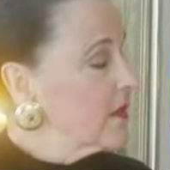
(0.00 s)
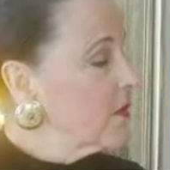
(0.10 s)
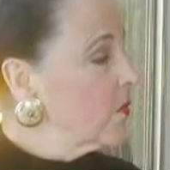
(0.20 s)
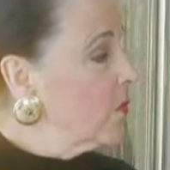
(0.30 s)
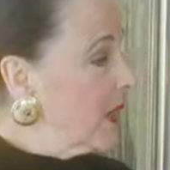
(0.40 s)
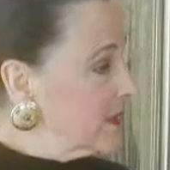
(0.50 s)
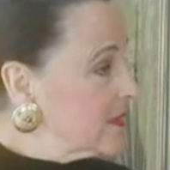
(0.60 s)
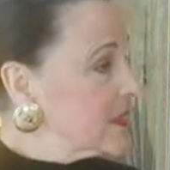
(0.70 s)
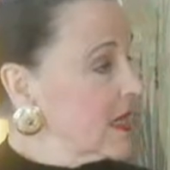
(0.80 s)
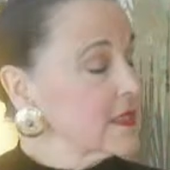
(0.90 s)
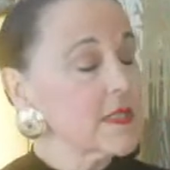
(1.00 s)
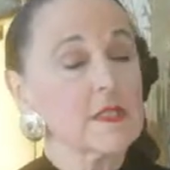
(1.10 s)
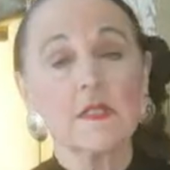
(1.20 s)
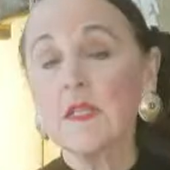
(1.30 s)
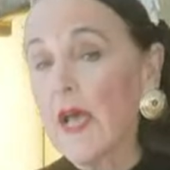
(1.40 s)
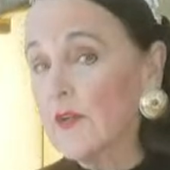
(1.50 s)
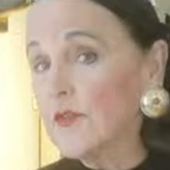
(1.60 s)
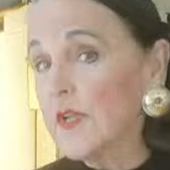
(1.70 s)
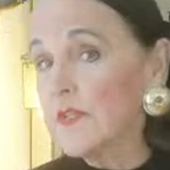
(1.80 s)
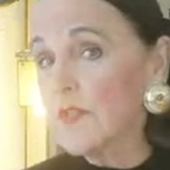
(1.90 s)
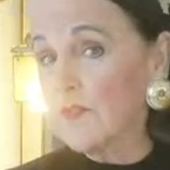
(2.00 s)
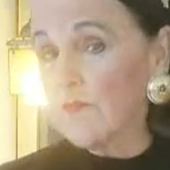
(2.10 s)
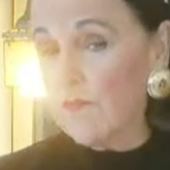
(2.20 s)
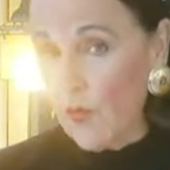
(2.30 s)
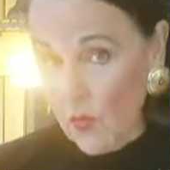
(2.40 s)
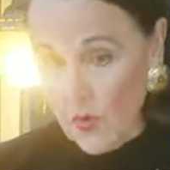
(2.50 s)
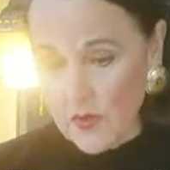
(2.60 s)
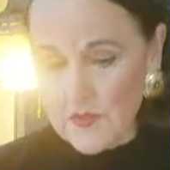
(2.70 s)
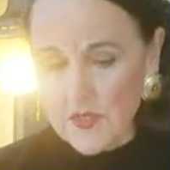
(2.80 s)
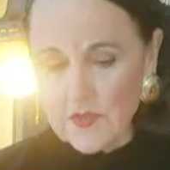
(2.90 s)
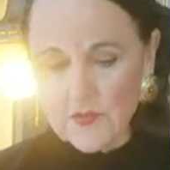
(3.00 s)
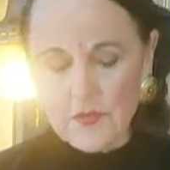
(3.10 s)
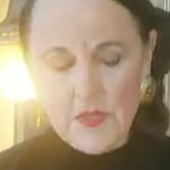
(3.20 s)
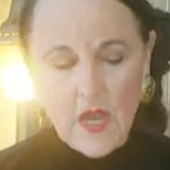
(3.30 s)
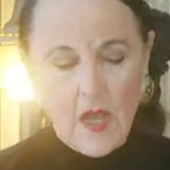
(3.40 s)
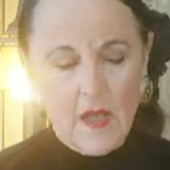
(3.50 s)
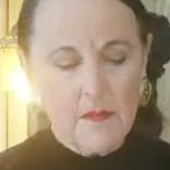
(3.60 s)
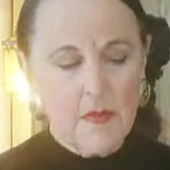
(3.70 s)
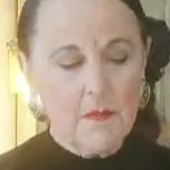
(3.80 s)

Wednesdays and Saturdays at 4 Central Time.